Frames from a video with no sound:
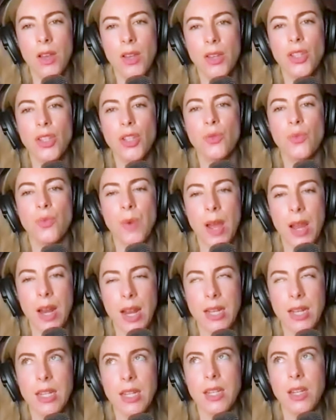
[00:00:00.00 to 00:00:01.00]
you're right.
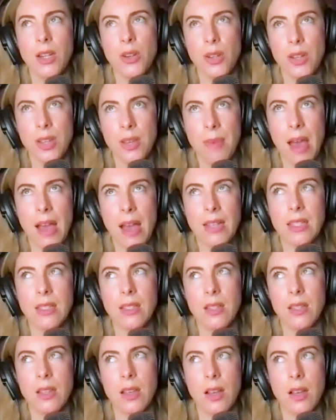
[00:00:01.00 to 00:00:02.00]
I did hear
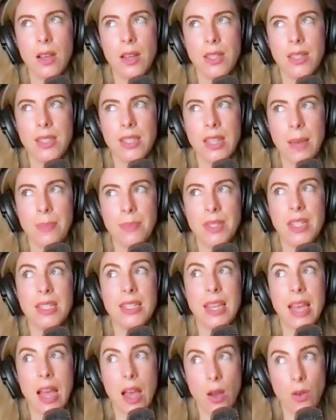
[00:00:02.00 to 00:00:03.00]
he stepped
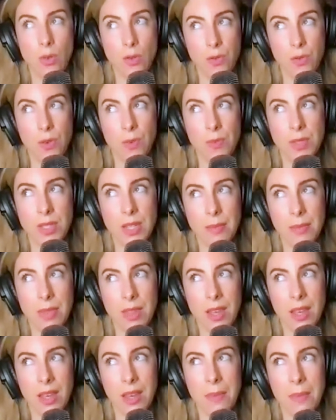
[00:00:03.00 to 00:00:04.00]
down from
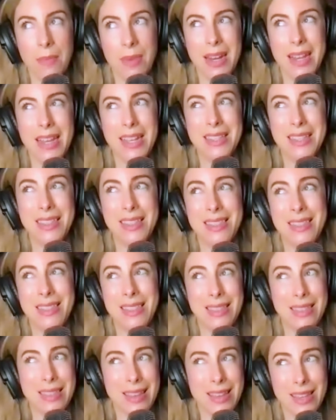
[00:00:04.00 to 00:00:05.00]
something, but I
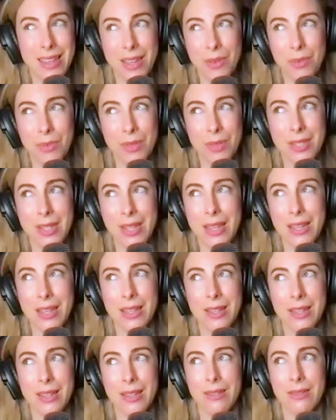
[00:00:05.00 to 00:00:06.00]
think it was
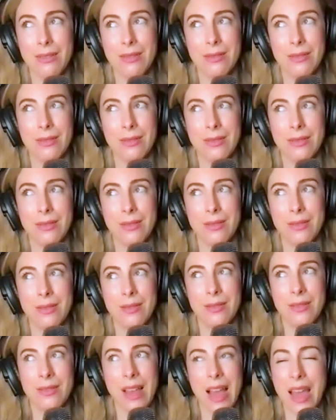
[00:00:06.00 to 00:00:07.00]
like,
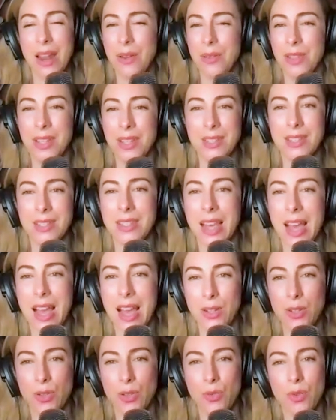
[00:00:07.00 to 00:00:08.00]
I don't think it's his
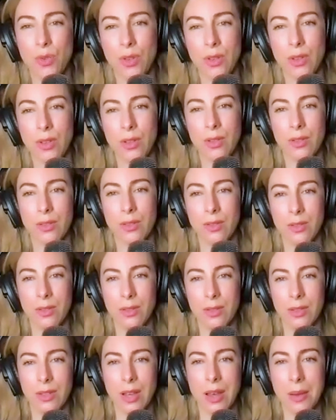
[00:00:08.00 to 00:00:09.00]
actual
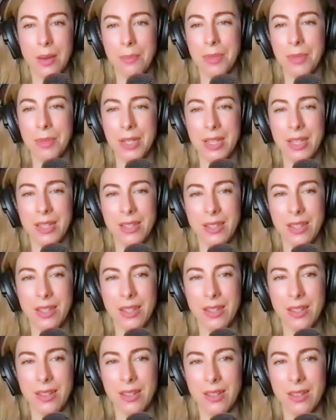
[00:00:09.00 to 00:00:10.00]
company, is
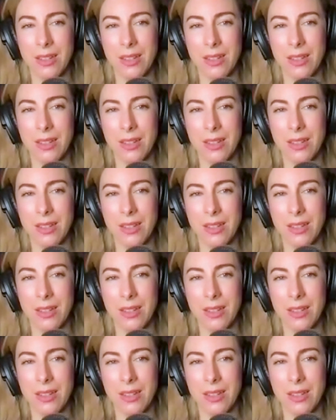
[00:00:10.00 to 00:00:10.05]
it?